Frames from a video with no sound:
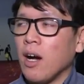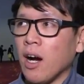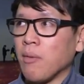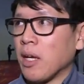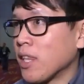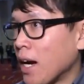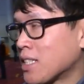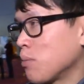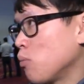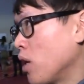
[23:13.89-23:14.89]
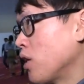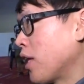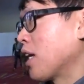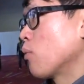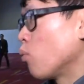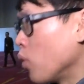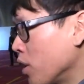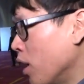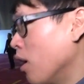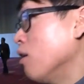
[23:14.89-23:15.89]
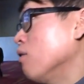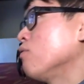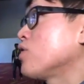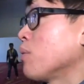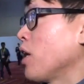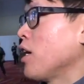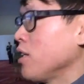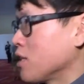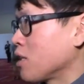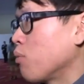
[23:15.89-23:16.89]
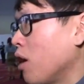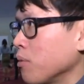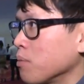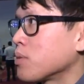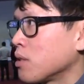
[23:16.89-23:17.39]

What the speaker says: And that's some way that they get rid of some of the aliasing problems.